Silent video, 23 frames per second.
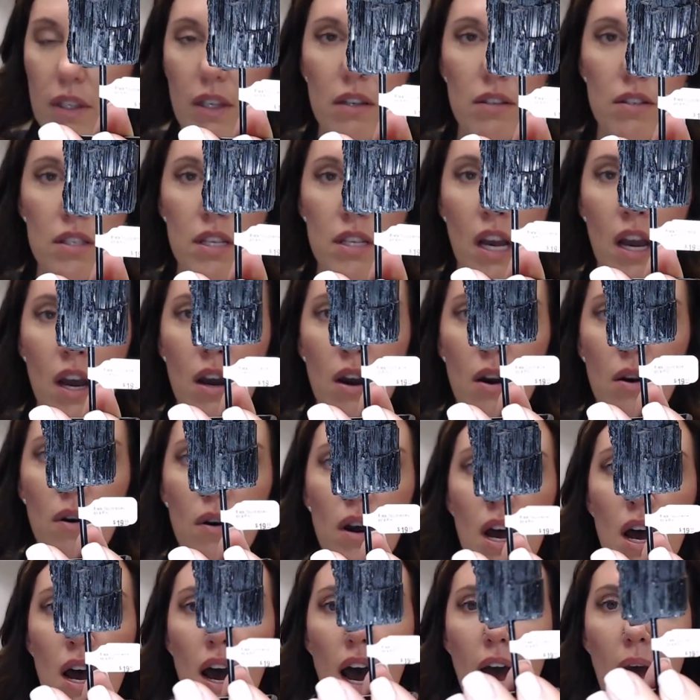So
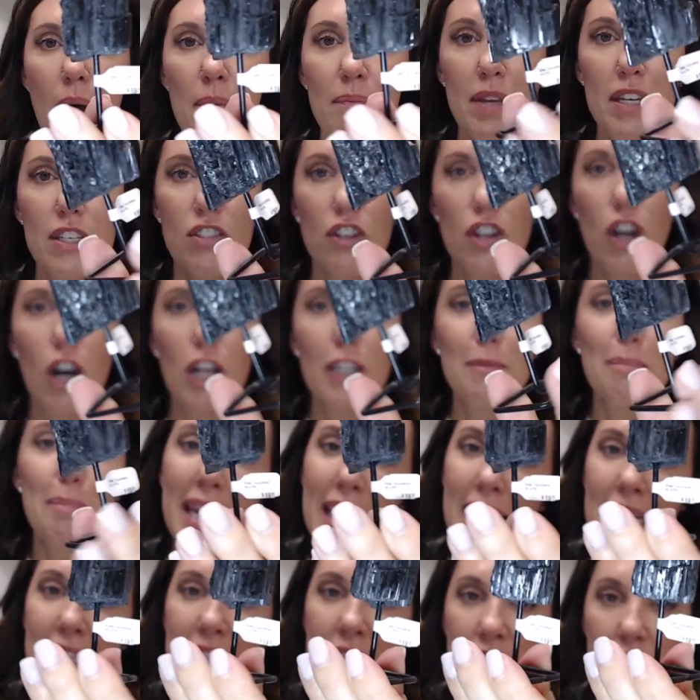these are called
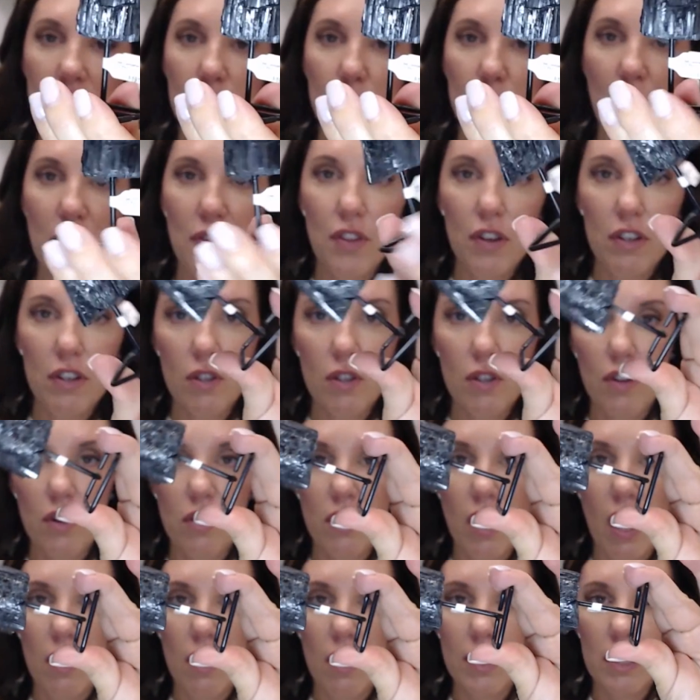pins is what they're, so
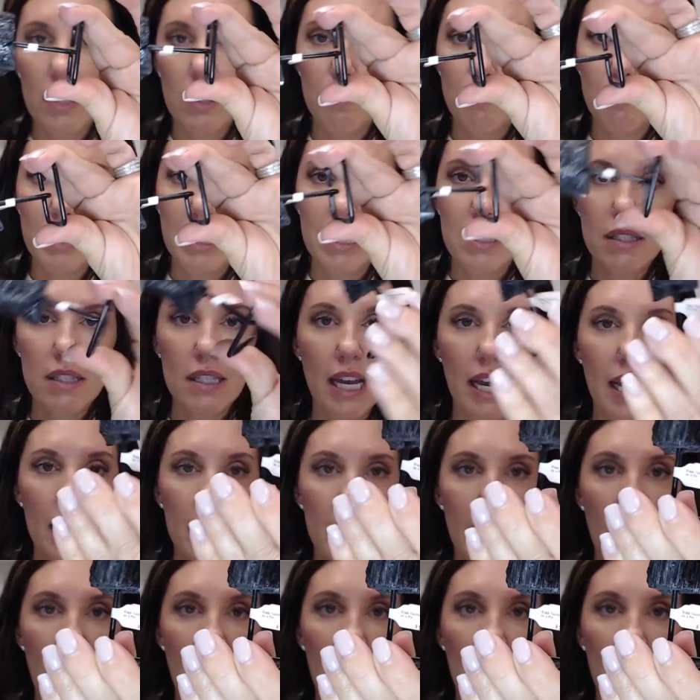they're on little pins
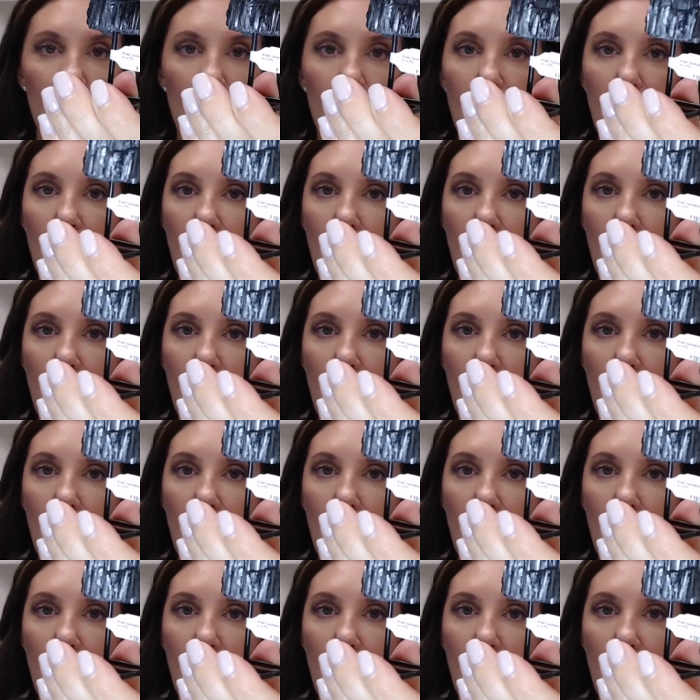like that.